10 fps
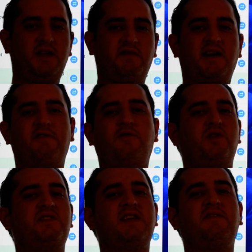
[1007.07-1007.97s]
He only got
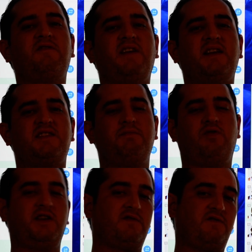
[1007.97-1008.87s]
47 fantasy
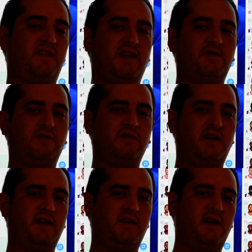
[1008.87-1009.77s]
points for FanDuel,
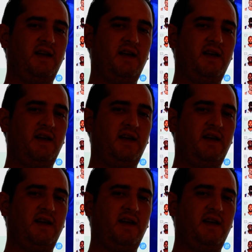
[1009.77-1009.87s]
and